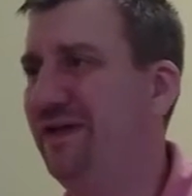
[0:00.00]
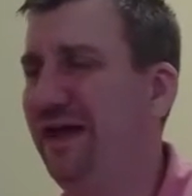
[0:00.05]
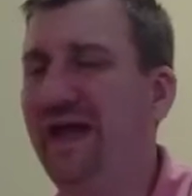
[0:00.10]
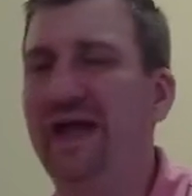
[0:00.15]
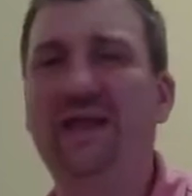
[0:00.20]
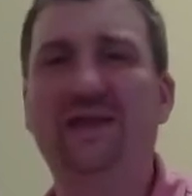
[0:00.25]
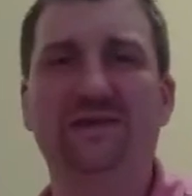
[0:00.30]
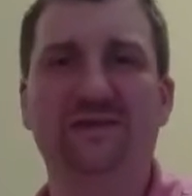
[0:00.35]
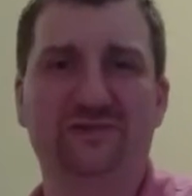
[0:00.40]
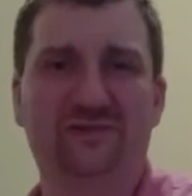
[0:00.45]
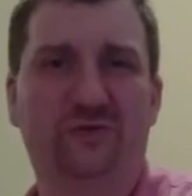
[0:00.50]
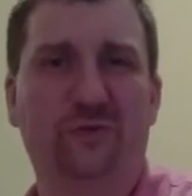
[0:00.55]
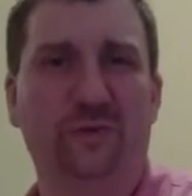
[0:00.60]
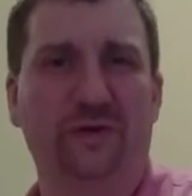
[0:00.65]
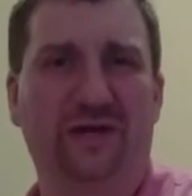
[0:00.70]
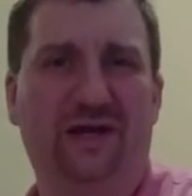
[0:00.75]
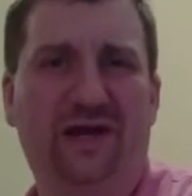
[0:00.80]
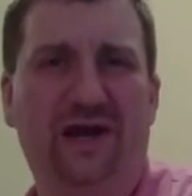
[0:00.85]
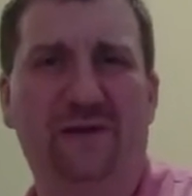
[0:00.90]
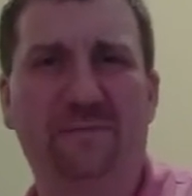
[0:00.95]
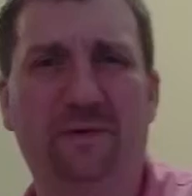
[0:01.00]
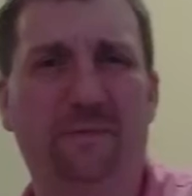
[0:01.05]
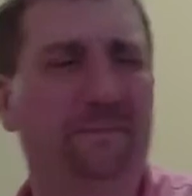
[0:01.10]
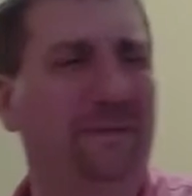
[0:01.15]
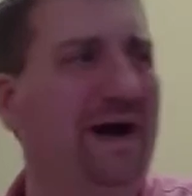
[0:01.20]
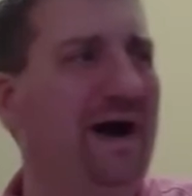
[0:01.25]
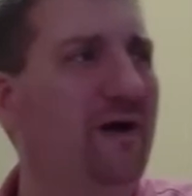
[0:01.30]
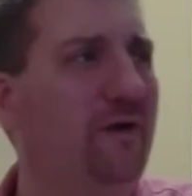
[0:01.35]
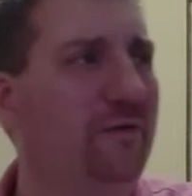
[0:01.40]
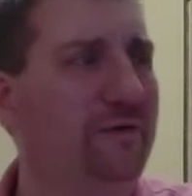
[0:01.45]
end is going to come
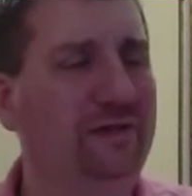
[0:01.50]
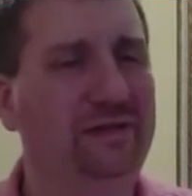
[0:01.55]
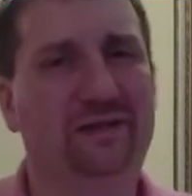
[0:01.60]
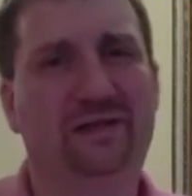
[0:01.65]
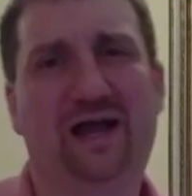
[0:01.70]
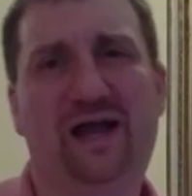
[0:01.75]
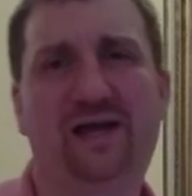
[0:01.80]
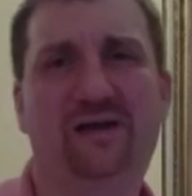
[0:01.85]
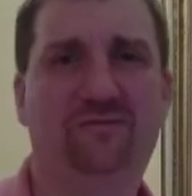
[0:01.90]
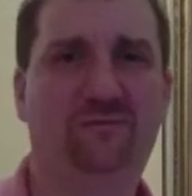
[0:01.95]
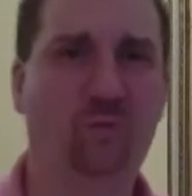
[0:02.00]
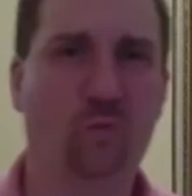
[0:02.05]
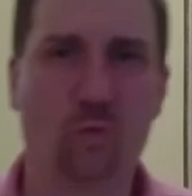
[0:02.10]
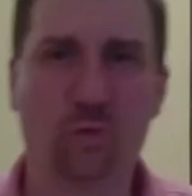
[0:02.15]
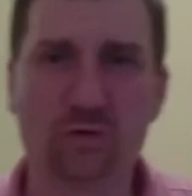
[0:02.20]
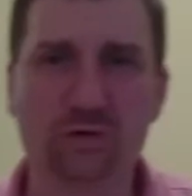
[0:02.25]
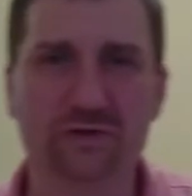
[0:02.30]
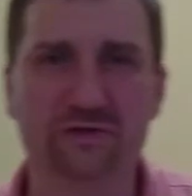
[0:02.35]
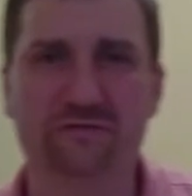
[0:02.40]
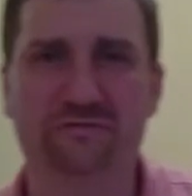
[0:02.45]
about in light of world